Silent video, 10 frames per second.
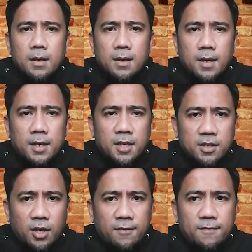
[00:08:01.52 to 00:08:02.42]
Knight
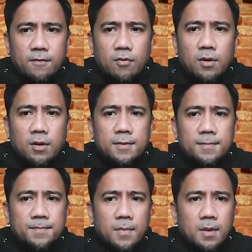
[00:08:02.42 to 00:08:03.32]
takes a4.
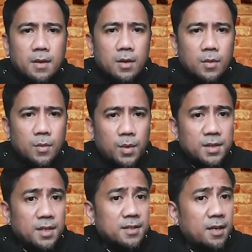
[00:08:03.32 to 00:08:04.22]

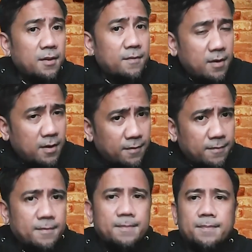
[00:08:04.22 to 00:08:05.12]
Queen takes a5.
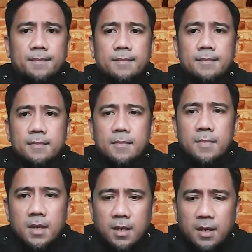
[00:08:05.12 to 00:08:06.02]

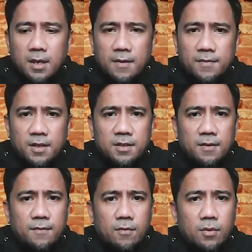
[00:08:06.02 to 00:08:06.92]
F takes
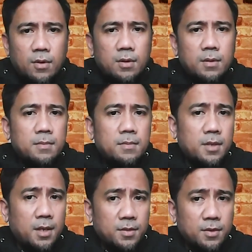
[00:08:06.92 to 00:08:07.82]
e4.
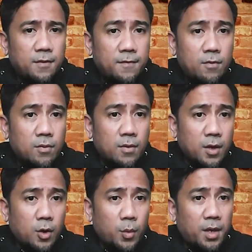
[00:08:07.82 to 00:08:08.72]
Takes on e4.
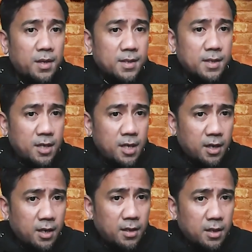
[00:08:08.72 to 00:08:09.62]
The queen is
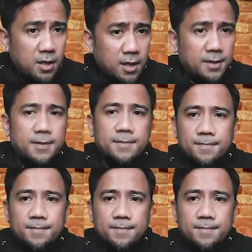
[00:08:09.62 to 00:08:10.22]
attacking the knight.